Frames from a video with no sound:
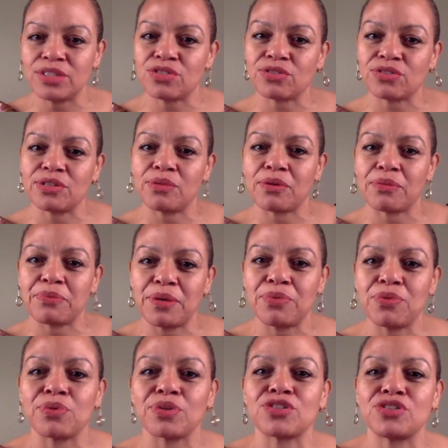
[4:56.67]
story where
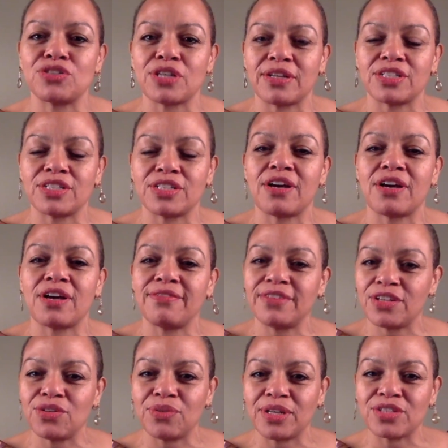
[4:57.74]
people were shoving
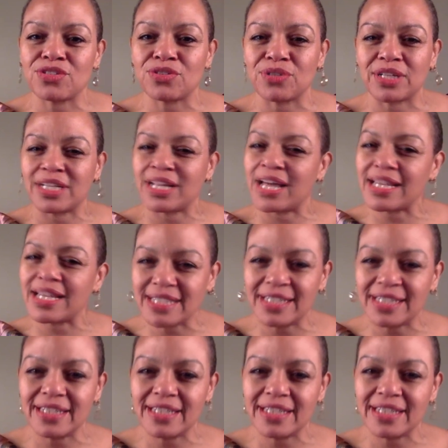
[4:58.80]
you into a closet.